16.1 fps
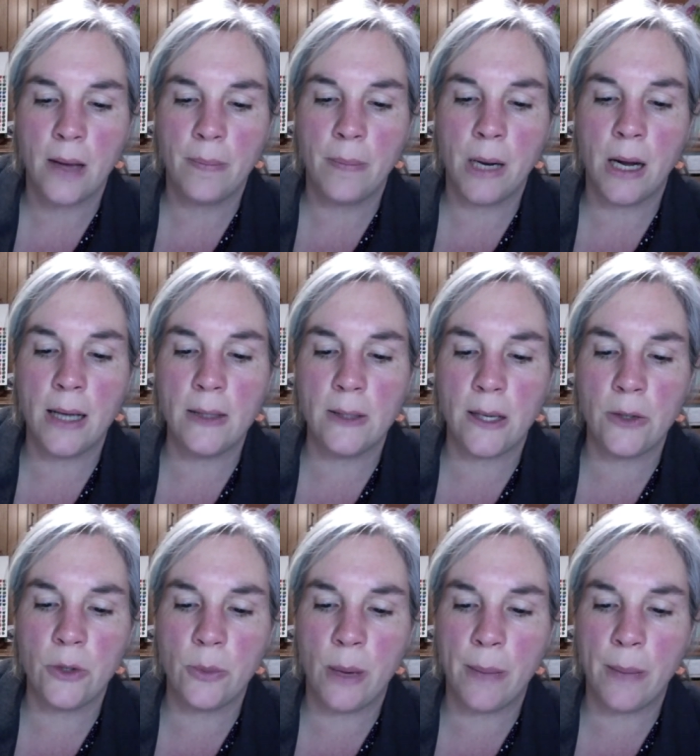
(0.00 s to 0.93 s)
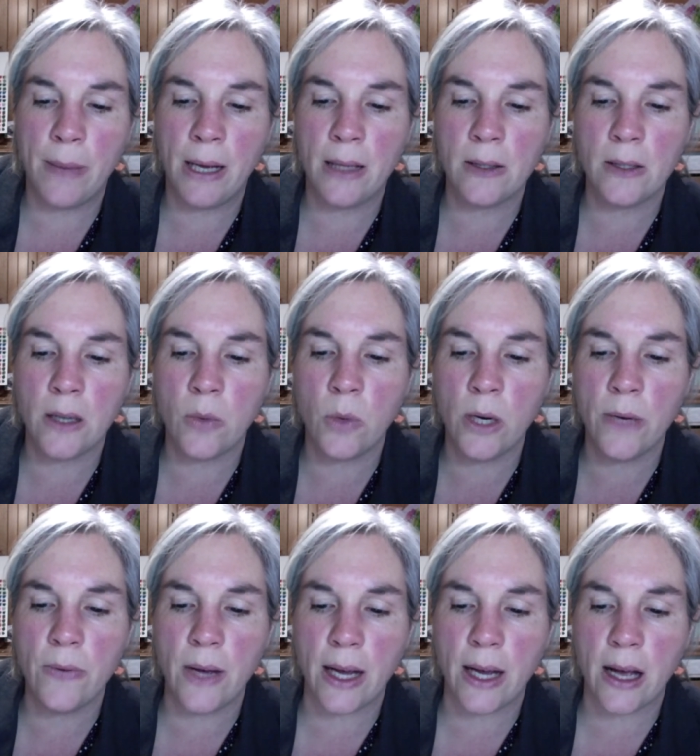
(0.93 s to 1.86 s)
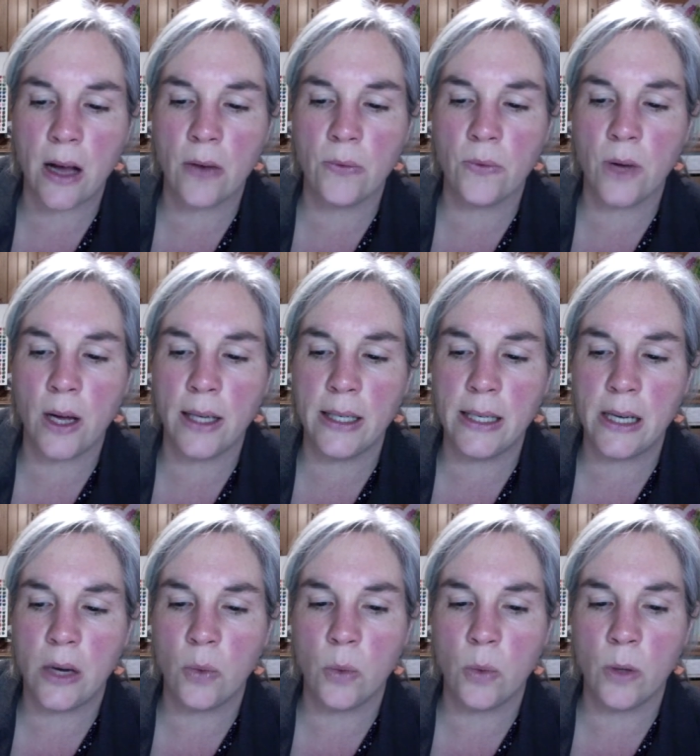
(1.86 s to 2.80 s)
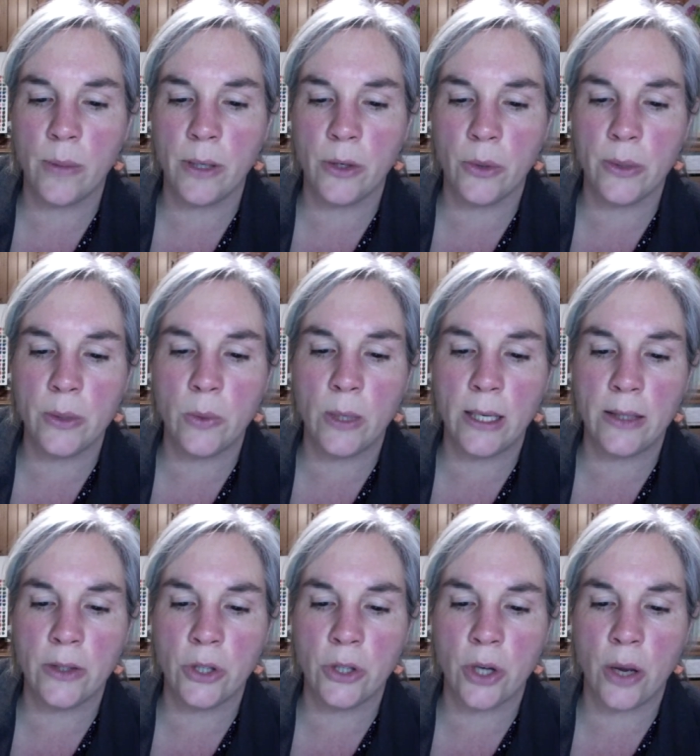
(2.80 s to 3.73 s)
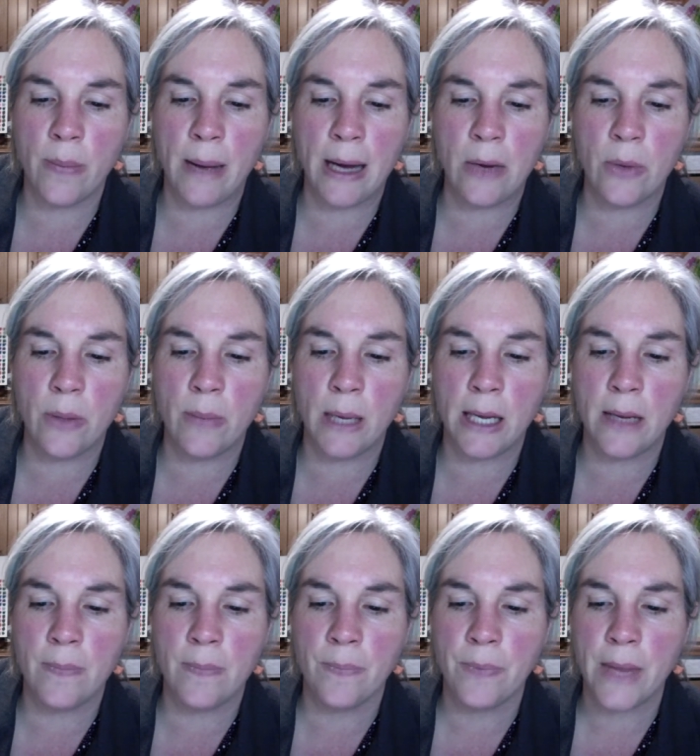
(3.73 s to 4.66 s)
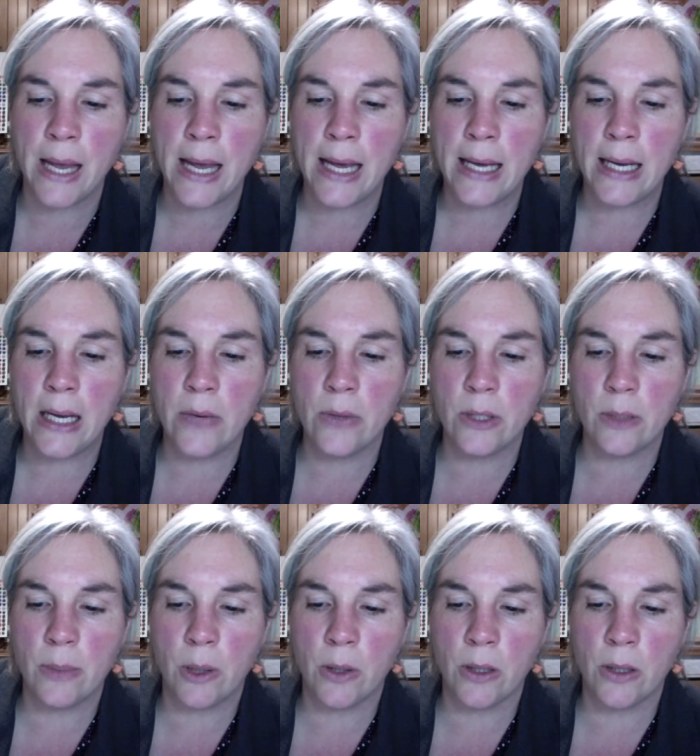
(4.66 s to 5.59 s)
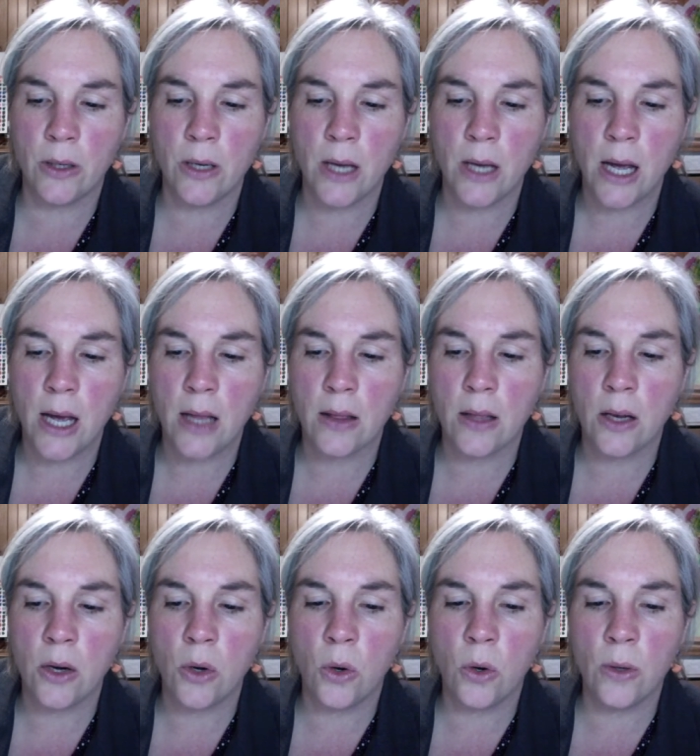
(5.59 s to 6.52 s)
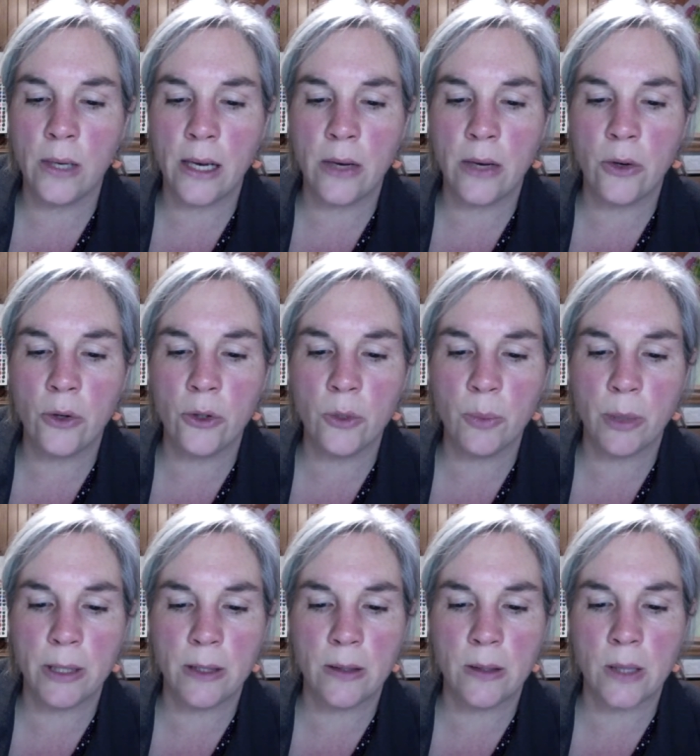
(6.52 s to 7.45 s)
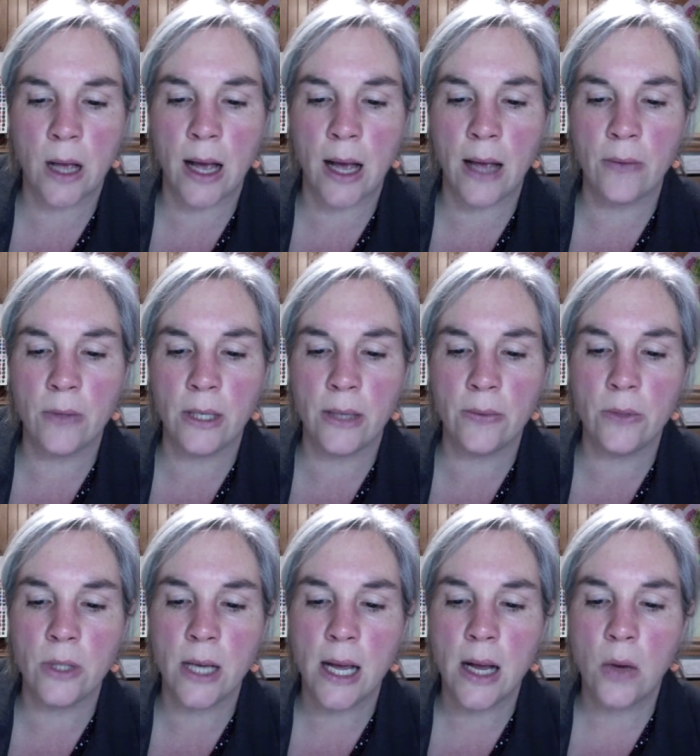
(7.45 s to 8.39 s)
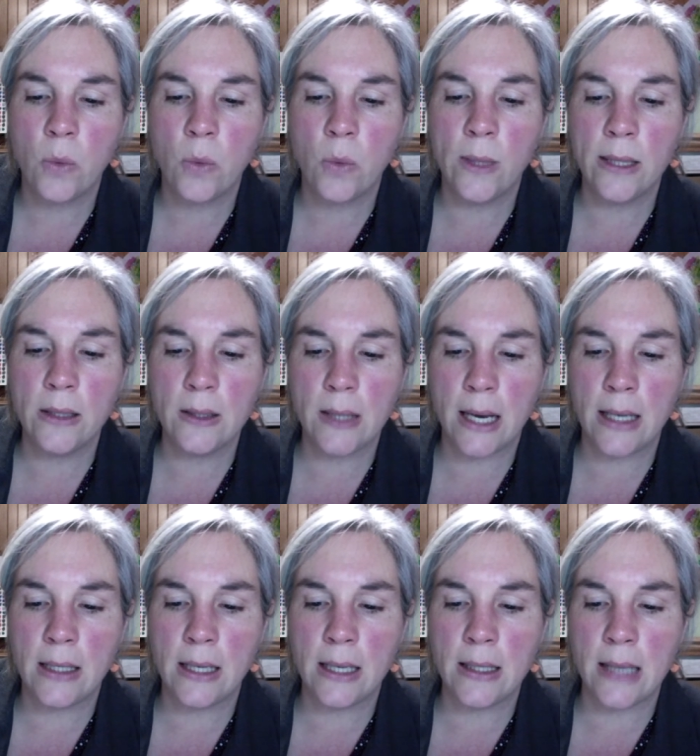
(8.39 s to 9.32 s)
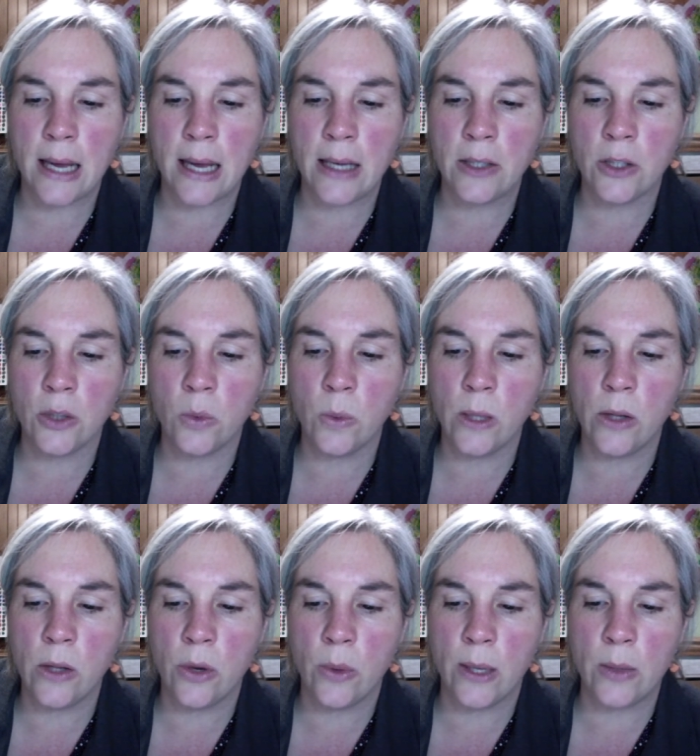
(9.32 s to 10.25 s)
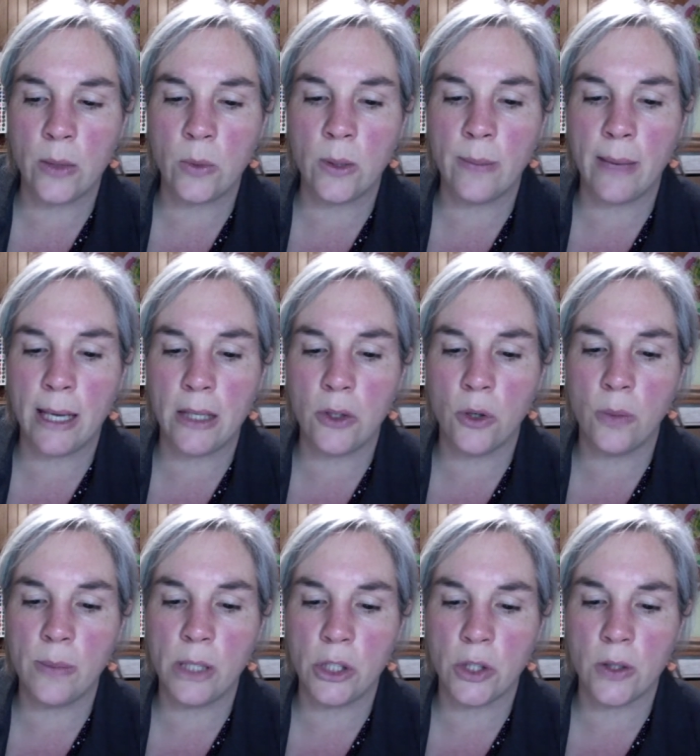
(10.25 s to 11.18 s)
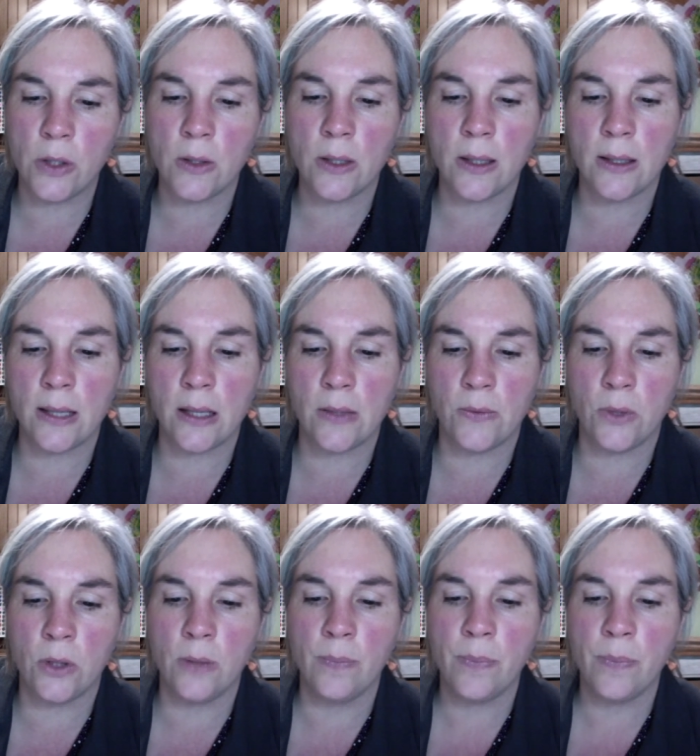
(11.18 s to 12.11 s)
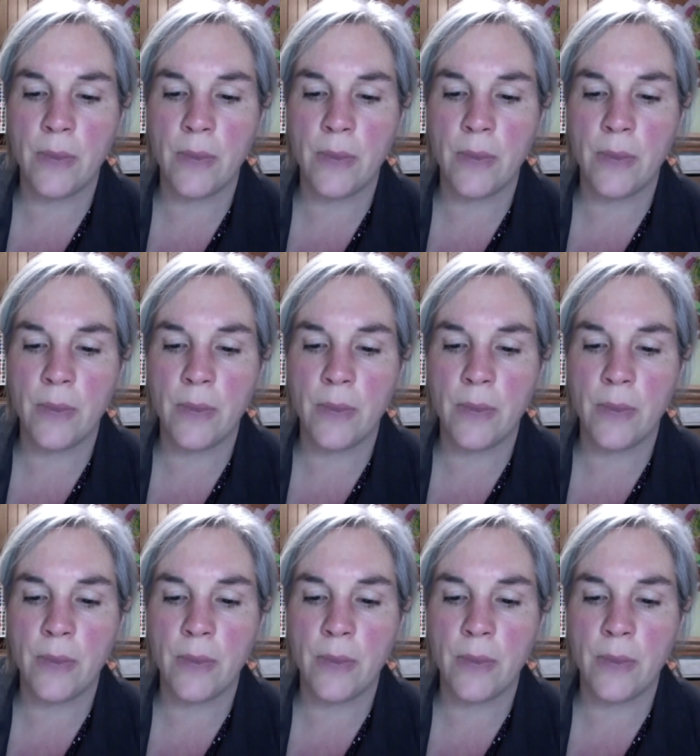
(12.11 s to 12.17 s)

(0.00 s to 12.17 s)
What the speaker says: But I said to my master, what if I can't find a young woman who is willing to go back with me? He responded, the Lord, in whose presence I have lived, will send his angel with you and will make your mission successful.